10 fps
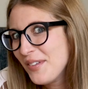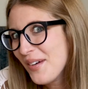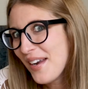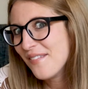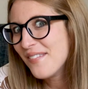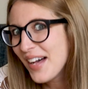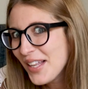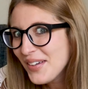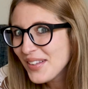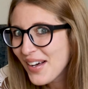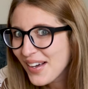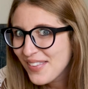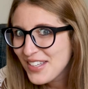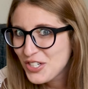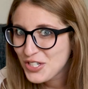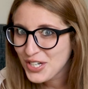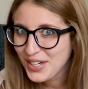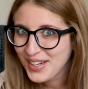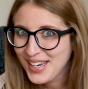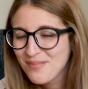if you want to follow along on this
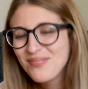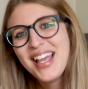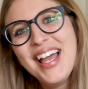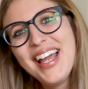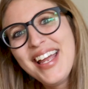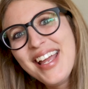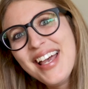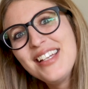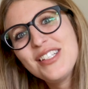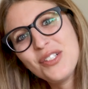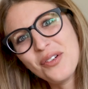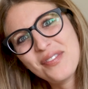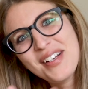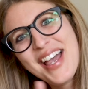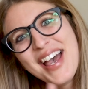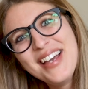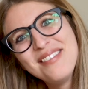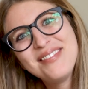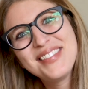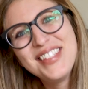journey, and don't forget,
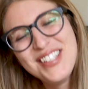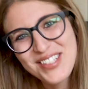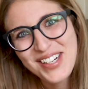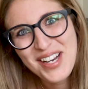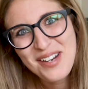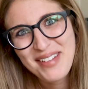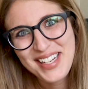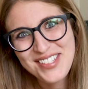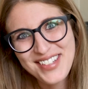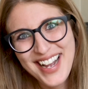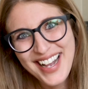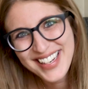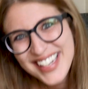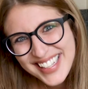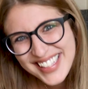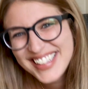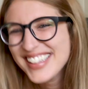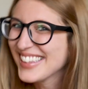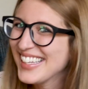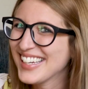join our Patreon.
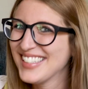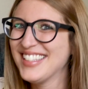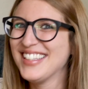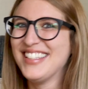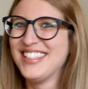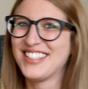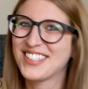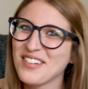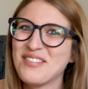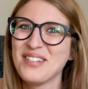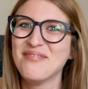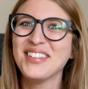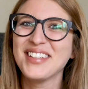Link is in the description